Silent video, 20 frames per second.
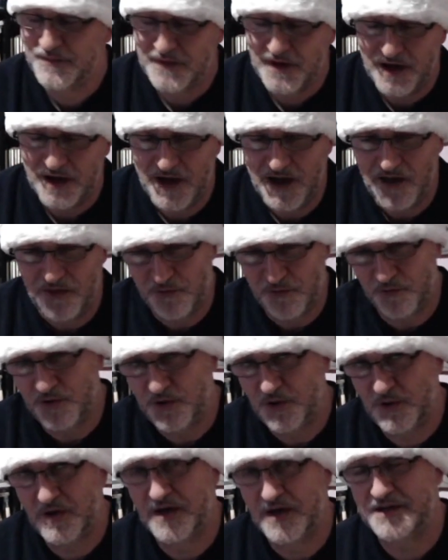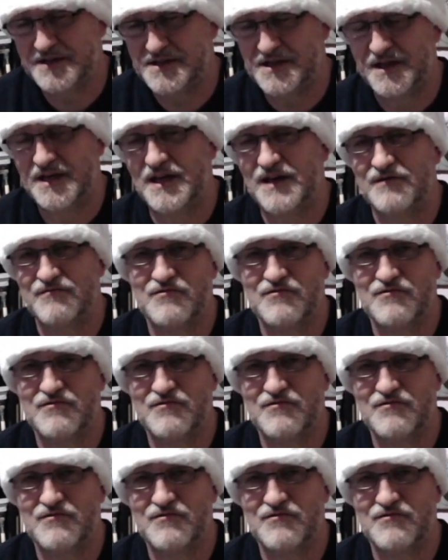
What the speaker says: I thought you guys would get a